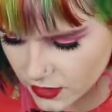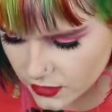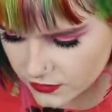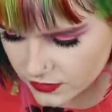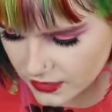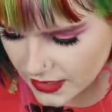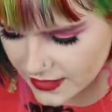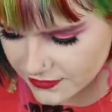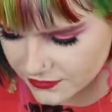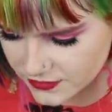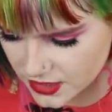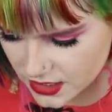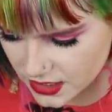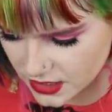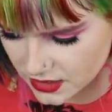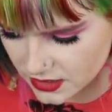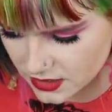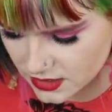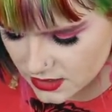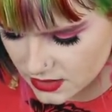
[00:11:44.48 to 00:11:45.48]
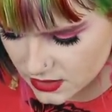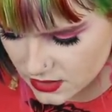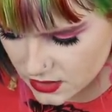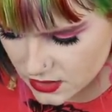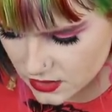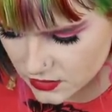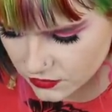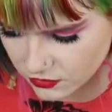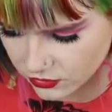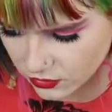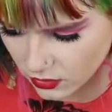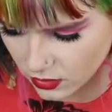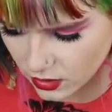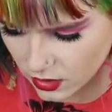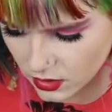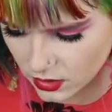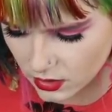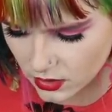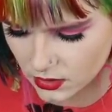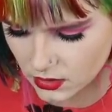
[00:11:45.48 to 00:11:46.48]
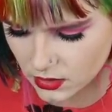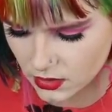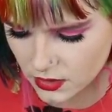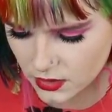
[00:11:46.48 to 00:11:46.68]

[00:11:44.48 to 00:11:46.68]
of leftists for